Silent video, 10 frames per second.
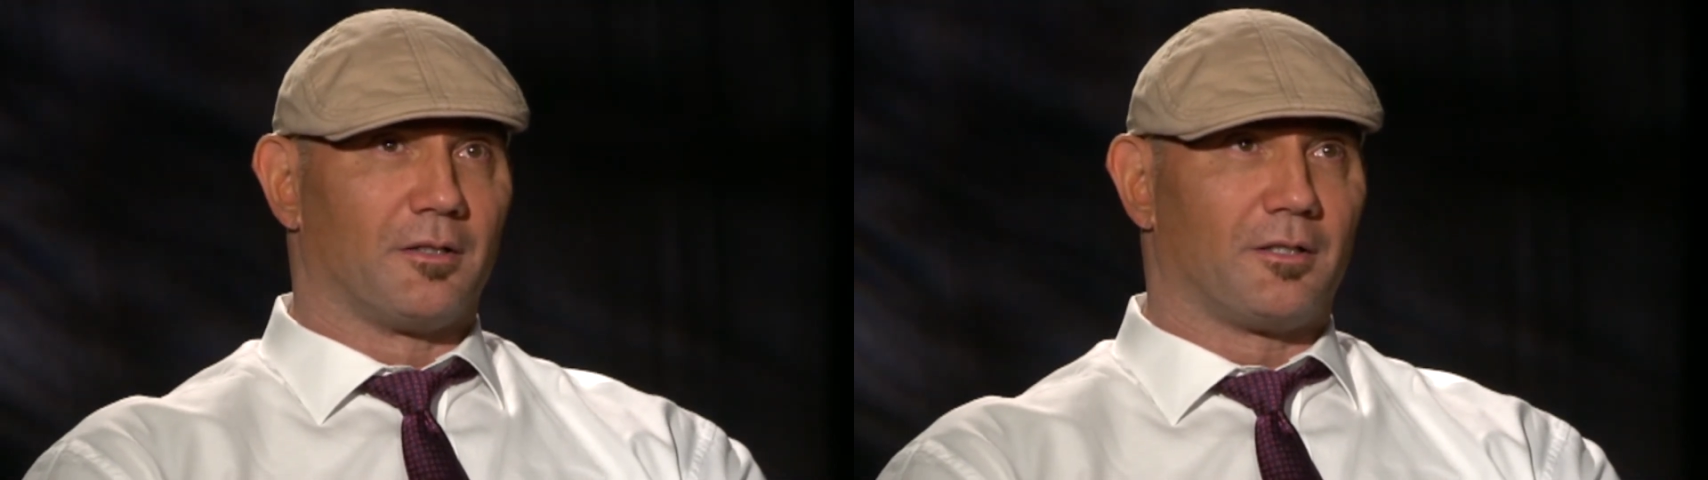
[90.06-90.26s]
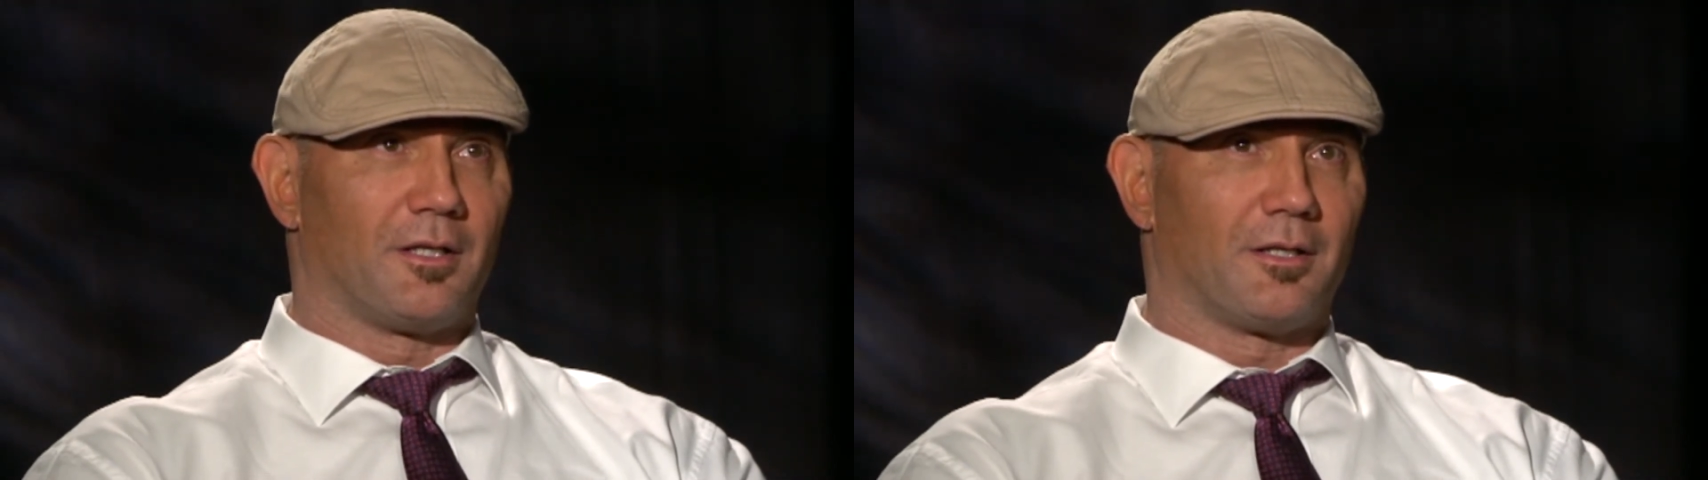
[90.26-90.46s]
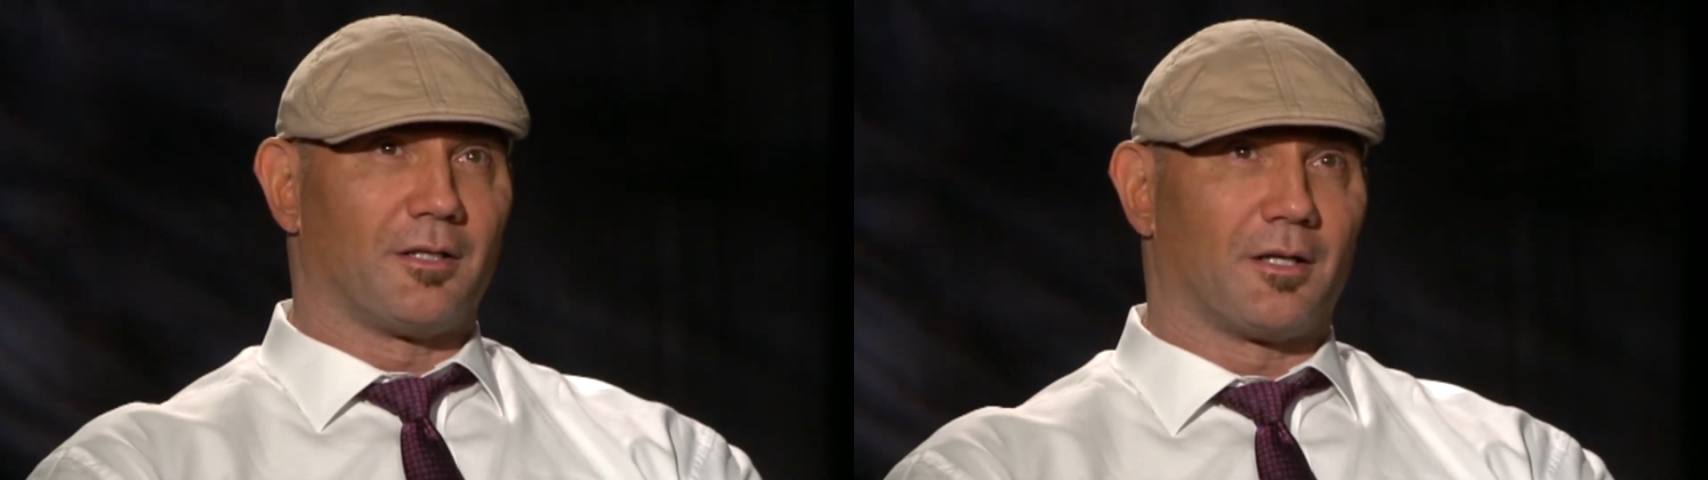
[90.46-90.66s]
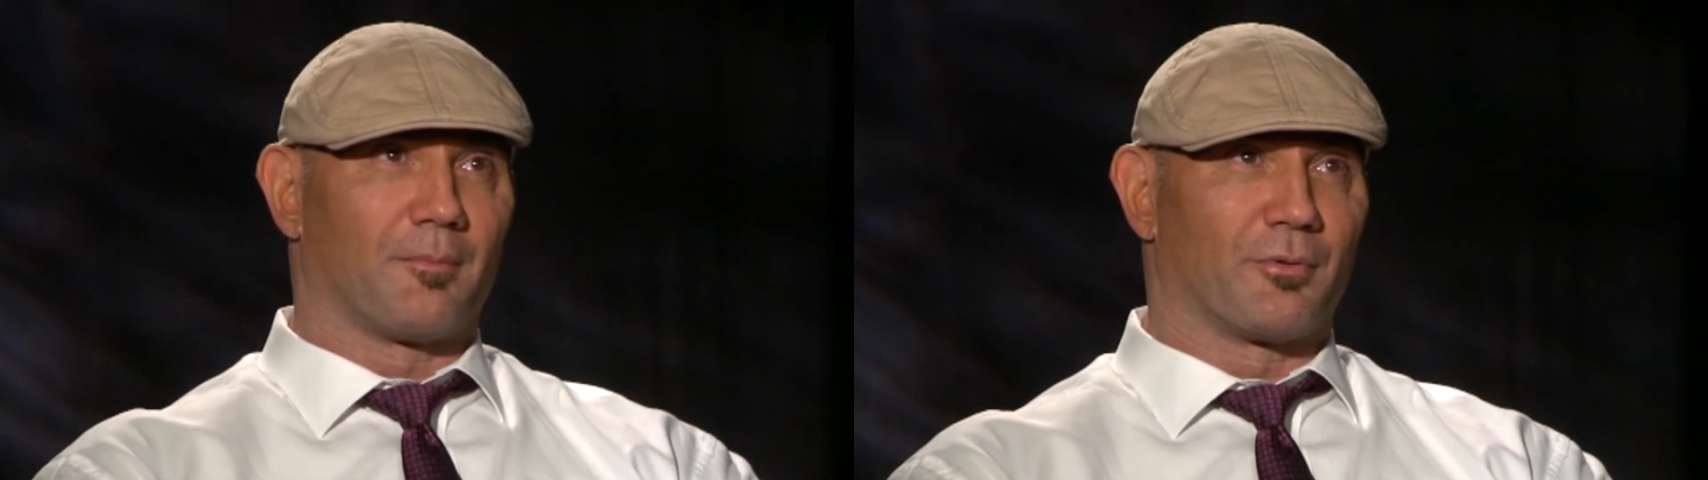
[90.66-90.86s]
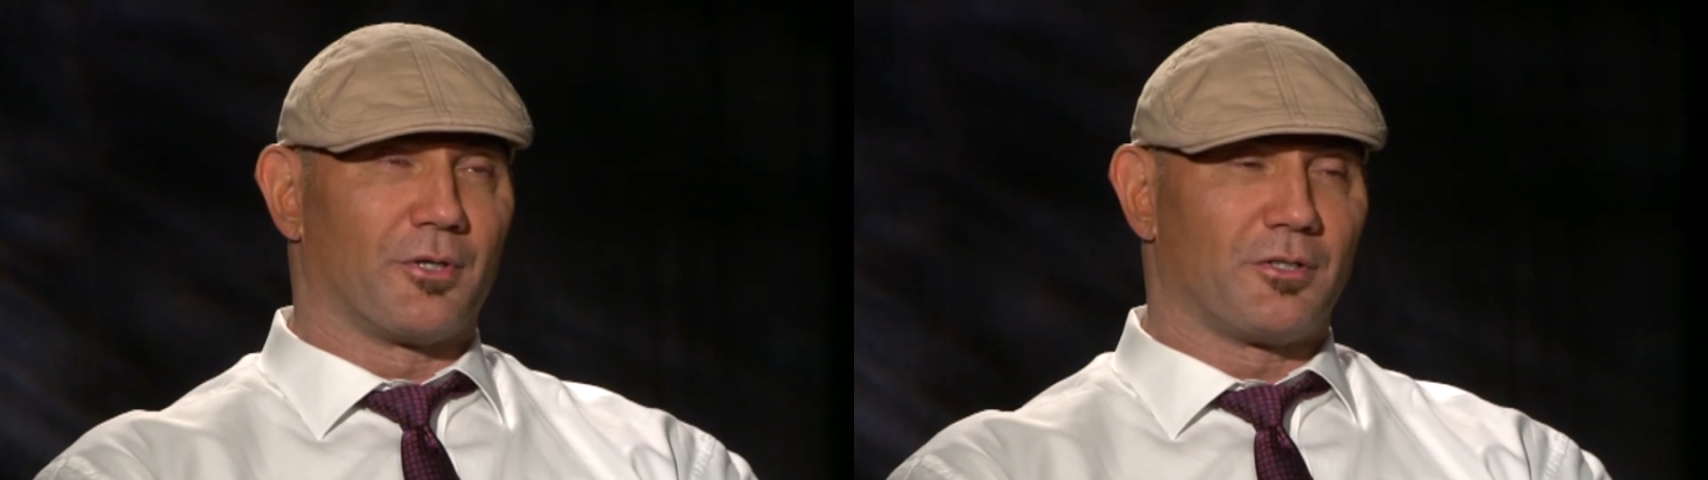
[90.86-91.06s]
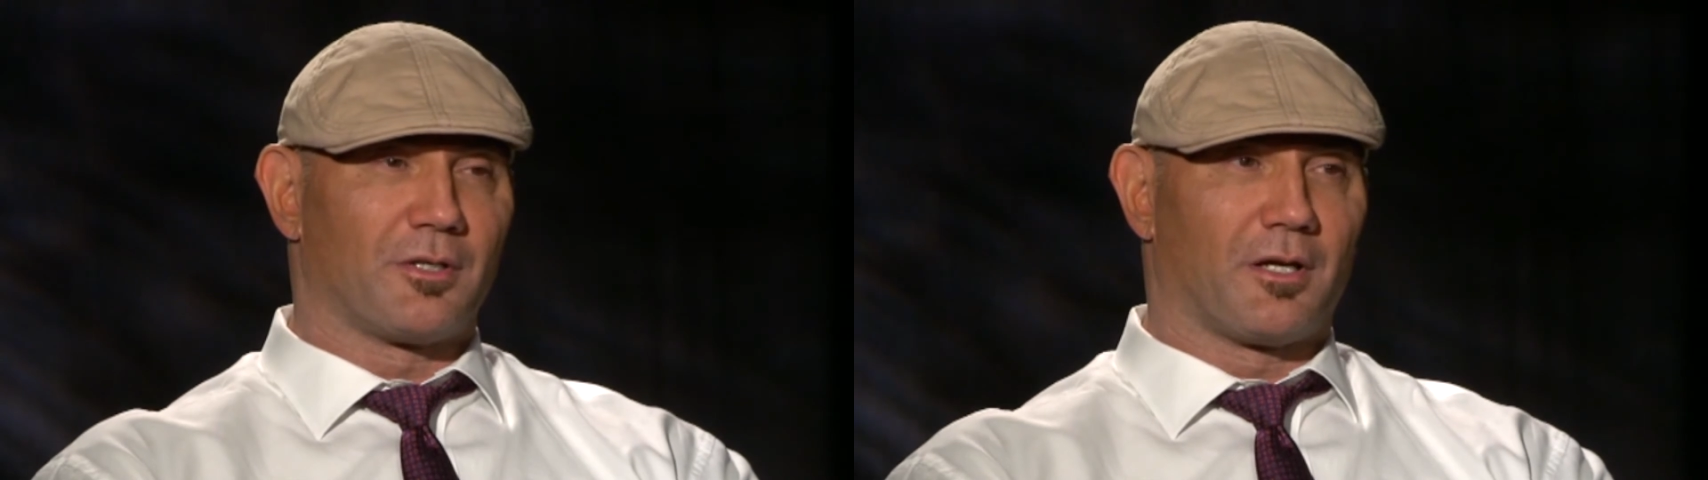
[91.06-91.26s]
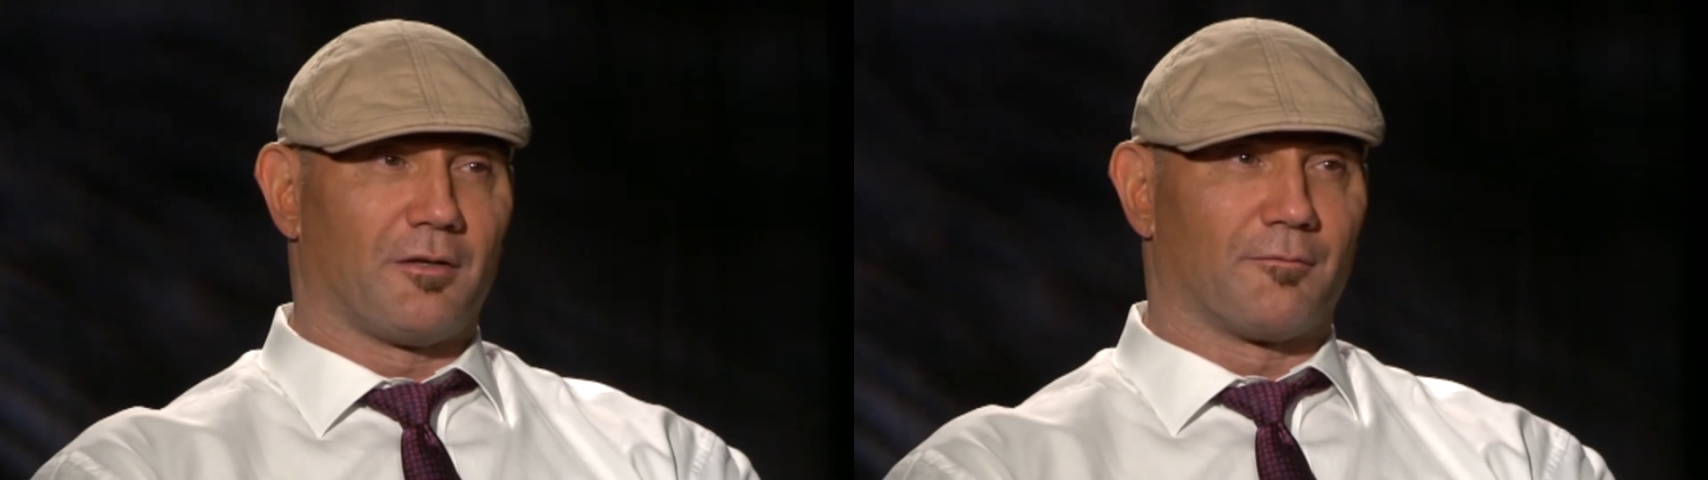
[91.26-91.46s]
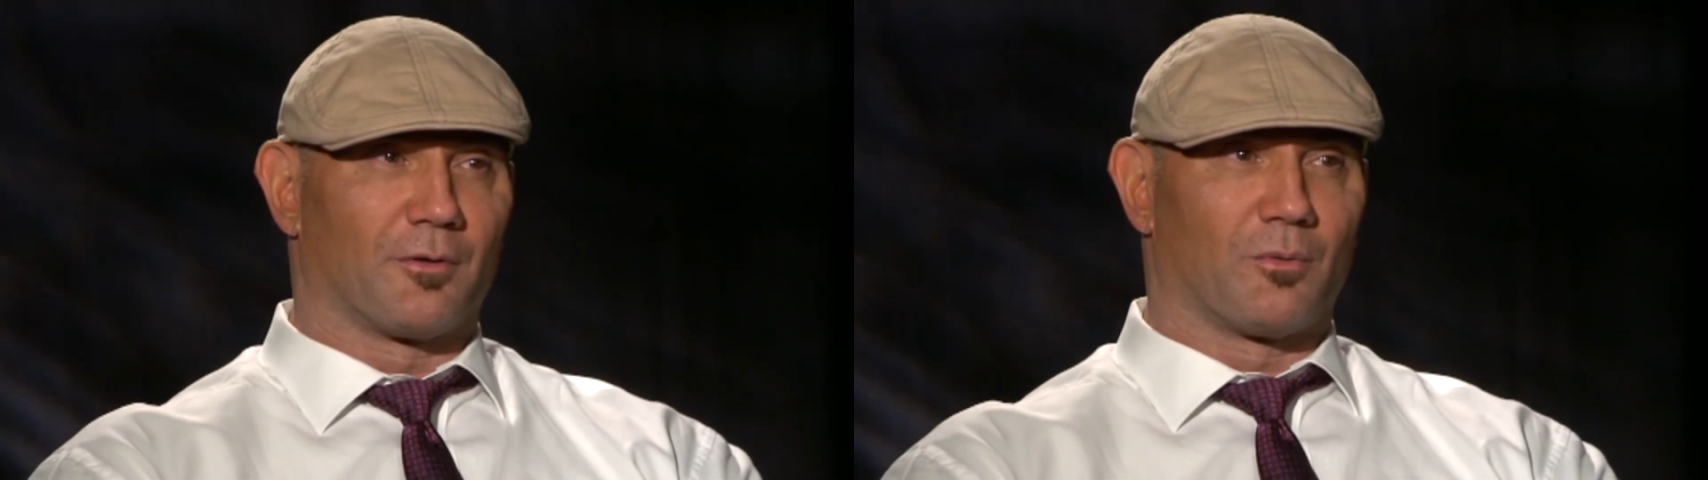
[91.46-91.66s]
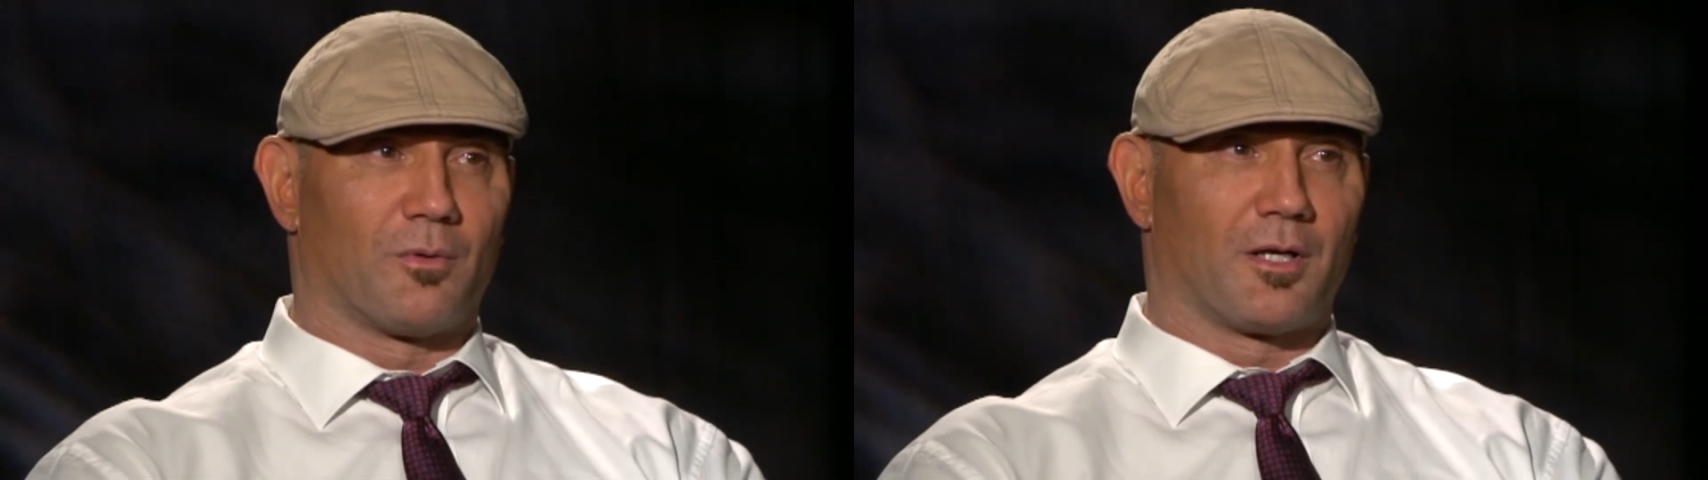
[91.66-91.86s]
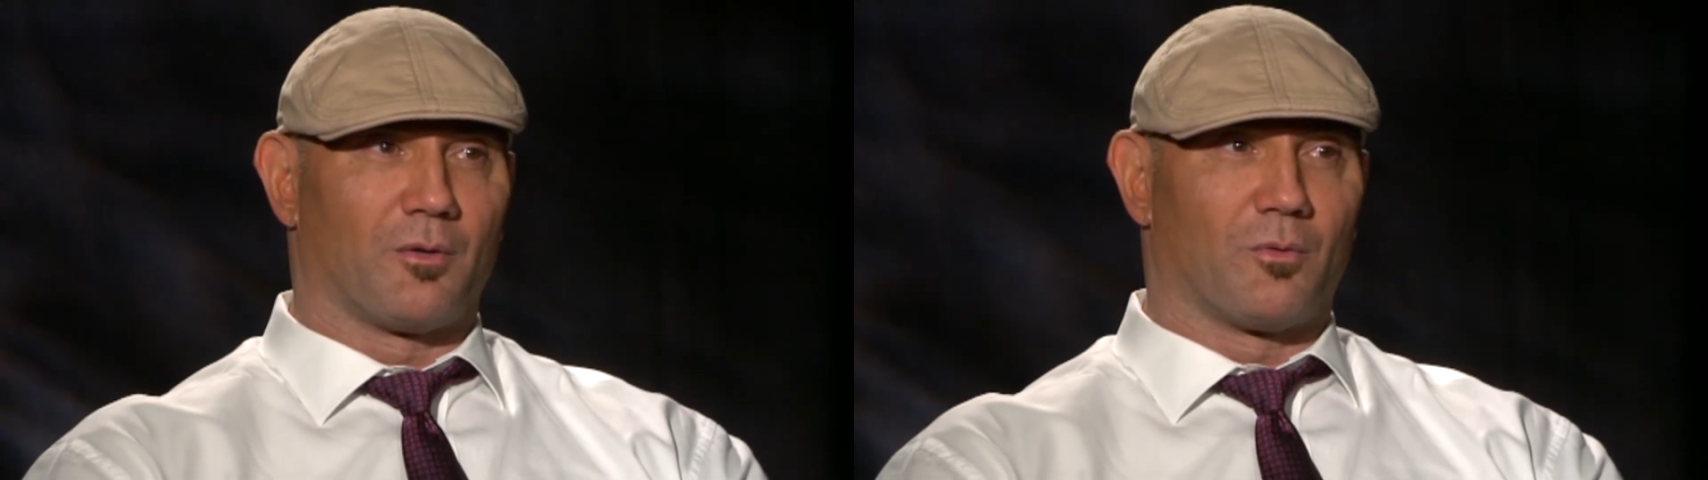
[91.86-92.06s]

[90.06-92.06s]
didn't appreciate it for what it